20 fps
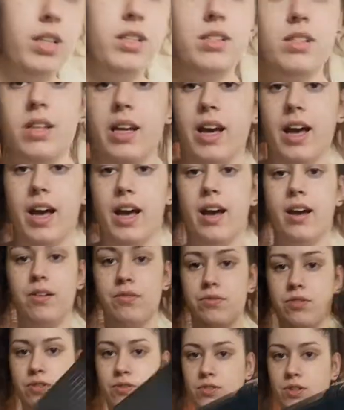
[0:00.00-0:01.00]
pots. I
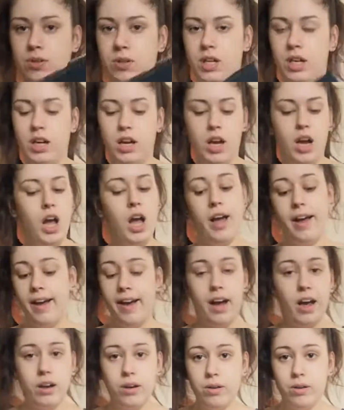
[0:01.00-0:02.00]
have a few here.
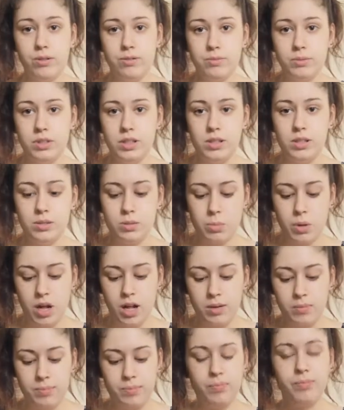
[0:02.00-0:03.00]
I don't know if I'm going to use them
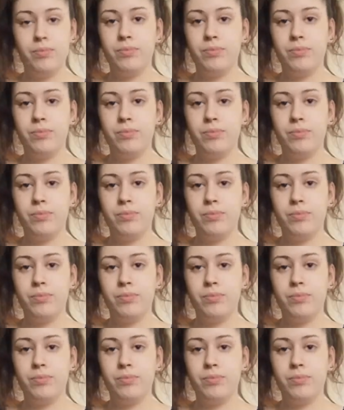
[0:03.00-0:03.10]
all,